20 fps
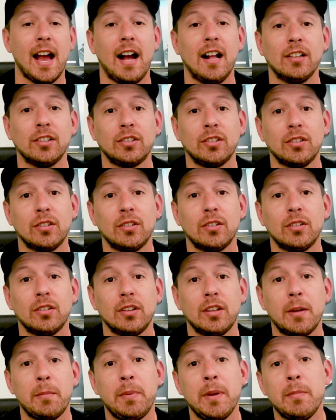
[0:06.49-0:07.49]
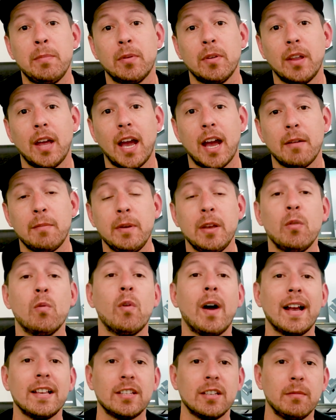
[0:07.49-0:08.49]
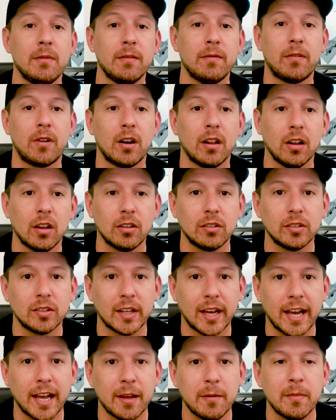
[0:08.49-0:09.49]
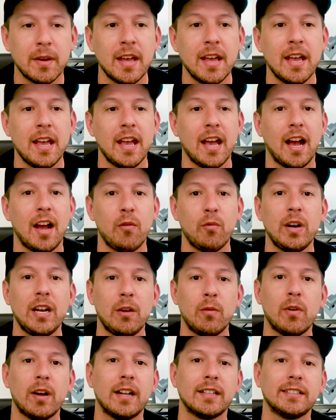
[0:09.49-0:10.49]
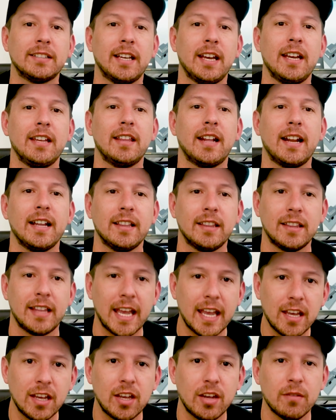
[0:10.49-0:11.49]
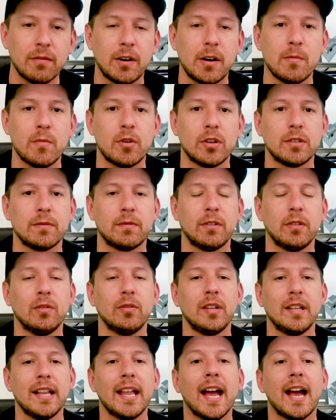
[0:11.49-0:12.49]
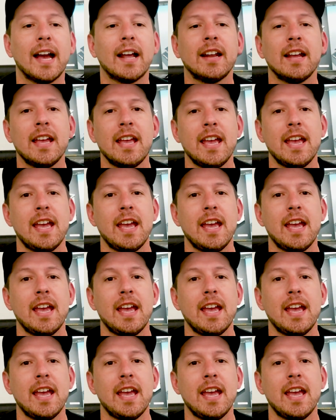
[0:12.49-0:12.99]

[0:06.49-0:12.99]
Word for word: Also, the people that have been watching me for a long time. I really want to say that I thank you very much for doing that.